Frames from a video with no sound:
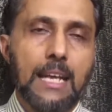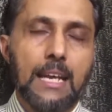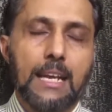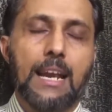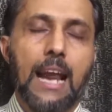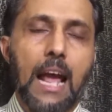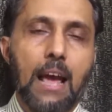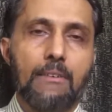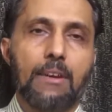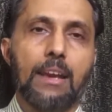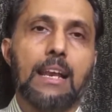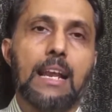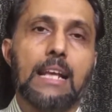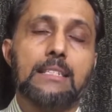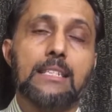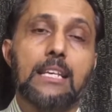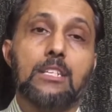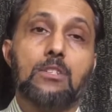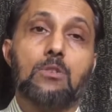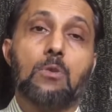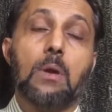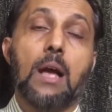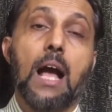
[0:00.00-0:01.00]
driving
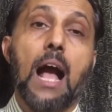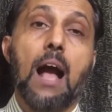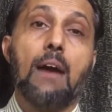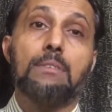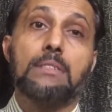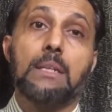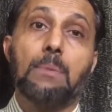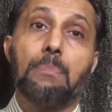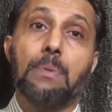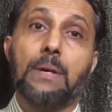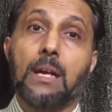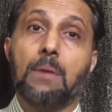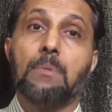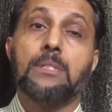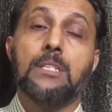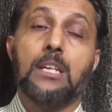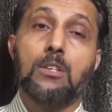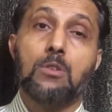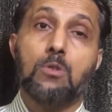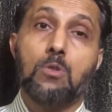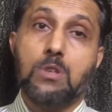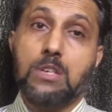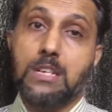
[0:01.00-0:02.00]
license, you have the
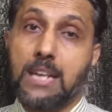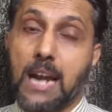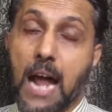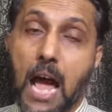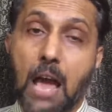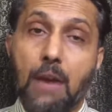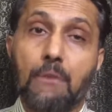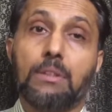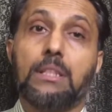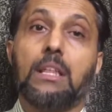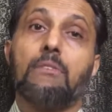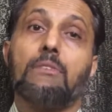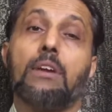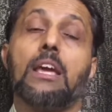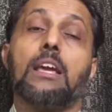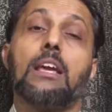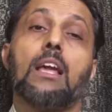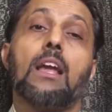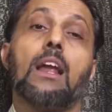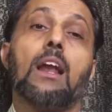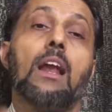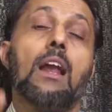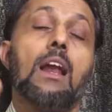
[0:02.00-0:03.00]
permission to drive the
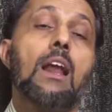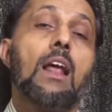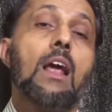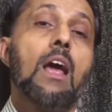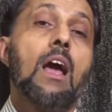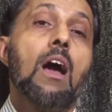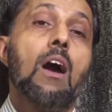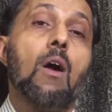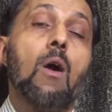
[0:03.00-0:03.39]
vehicle